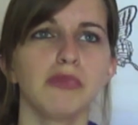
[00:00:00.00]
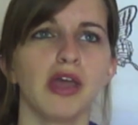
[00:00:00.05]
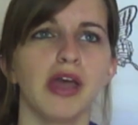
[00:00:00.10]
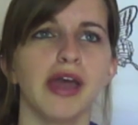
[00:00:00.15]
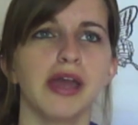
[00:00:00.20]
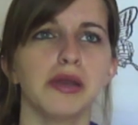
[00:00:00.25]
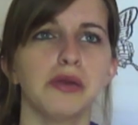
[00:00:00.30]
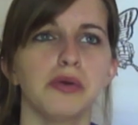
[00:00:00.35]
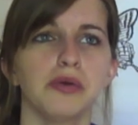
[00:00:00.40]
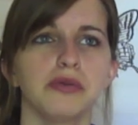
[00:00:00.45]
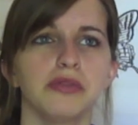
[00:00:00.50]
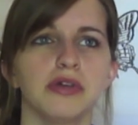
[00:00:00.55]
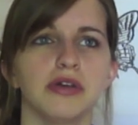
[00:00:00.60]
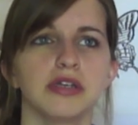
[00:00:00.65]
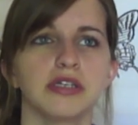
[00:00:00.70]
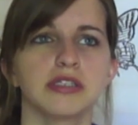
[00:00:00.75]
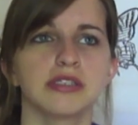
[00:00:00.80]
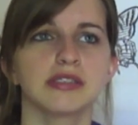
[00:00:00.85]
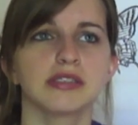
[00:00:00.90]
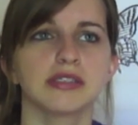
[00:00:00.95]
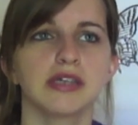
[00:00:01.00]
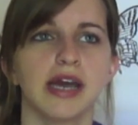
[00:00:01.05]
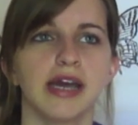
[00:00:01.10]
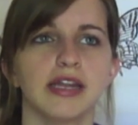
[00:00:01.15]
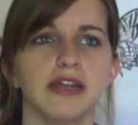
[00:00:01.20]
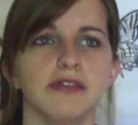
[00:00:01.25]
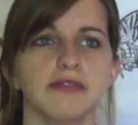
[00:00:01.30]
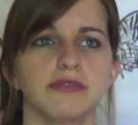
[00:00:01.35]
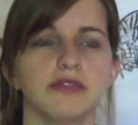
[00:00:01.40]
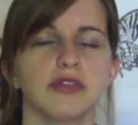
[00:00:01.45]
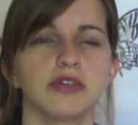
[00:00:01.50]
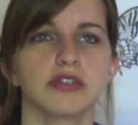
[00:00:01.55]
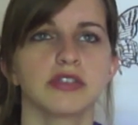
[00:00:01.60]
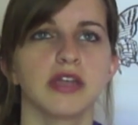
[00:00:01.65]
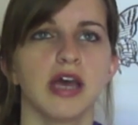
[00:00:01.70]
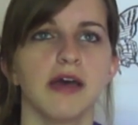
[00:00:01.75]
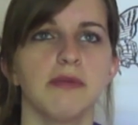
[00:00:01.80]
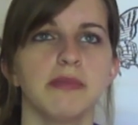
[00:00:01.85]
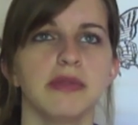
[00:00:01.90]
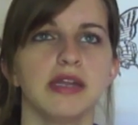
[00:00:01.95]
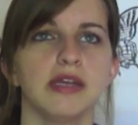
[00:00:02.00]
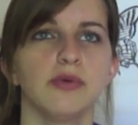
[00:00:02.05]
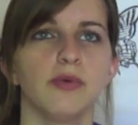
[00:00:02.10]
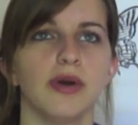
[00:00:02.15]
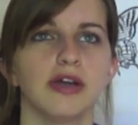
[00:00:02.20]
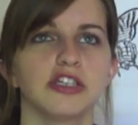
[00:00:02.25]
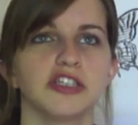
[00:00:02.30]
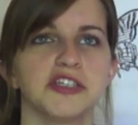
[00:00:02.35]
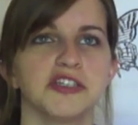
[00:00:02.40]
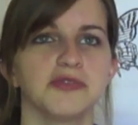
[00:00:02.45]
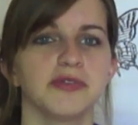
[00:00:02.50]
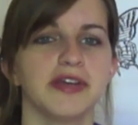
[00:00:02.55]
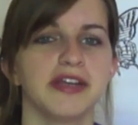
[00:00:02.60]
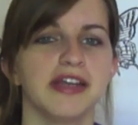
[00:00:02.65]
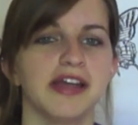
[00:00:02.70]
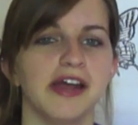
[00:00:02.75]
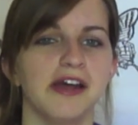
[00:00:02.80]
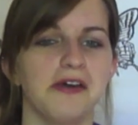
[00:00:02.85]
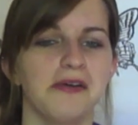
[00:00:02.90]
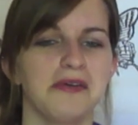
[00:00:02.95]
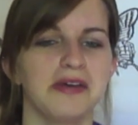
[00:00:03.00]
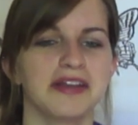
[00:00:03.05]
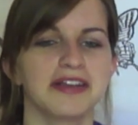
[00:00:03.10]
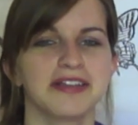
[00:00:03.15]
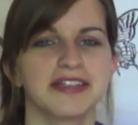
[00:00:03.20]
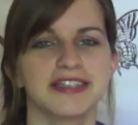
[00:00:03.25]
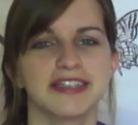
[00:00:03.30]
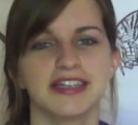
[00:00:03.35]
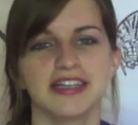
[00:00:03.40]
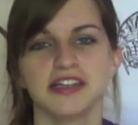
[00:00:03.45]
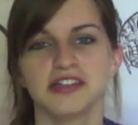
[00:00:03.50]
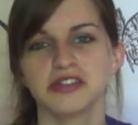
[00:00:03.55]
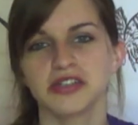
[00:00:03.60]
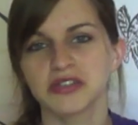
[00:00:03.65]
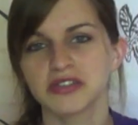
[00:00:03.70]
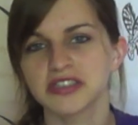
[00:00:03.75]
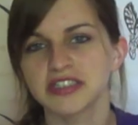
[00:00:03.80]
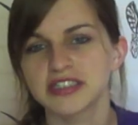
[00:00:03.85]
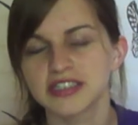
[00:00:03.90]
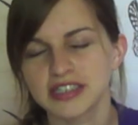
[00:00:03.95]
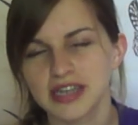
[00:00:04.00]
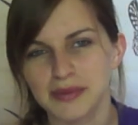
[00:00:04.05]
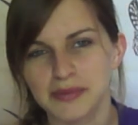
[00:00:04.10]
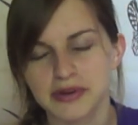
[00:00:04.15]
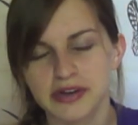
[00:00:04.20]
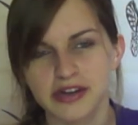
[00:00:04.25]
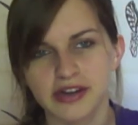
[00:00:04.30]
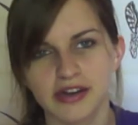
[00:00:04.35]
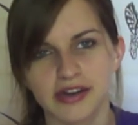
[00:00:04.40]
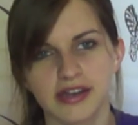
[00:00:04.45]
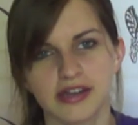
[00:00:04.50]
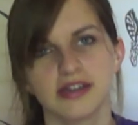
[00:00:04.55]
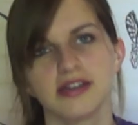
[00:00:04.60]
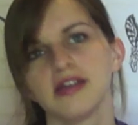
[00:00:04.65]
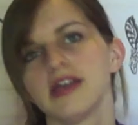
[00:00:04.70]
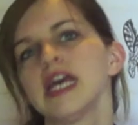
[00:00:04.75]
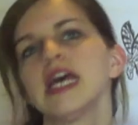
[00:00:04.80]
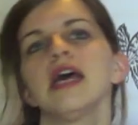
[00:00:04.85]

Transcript: I know there's not many questions right now, and it's getting close to summer, and